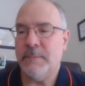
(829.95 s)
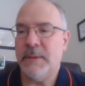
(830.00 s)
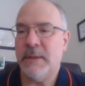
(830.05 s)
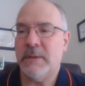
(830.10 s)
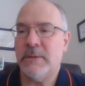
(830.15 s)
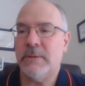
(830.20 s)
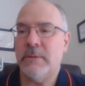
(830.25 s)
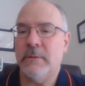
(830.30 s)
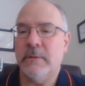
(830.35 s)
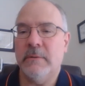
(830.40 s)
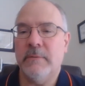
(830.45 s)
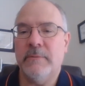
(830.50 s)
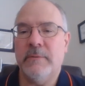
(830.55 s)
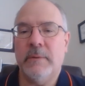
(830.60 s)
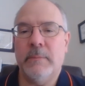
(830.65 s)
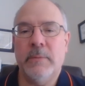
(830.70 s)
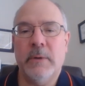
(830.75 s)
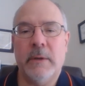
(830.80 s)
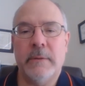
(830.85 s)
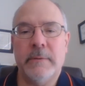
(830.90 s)
picture of
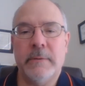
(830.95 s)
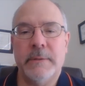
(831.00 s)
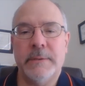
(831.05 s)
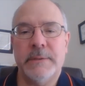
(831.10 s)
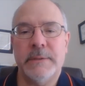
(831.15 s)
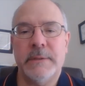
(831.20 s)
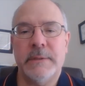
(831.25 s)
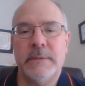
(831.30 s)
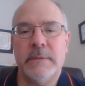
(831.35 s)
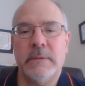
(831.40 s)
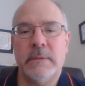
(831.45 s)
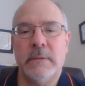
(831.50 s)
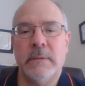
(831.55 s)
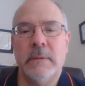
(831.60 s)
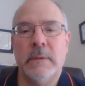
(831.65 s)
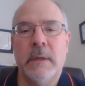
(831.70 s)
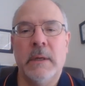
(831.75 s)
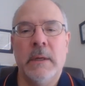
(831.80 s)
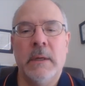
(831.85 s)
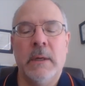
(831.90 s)
the brother and
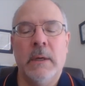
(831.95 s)
sister,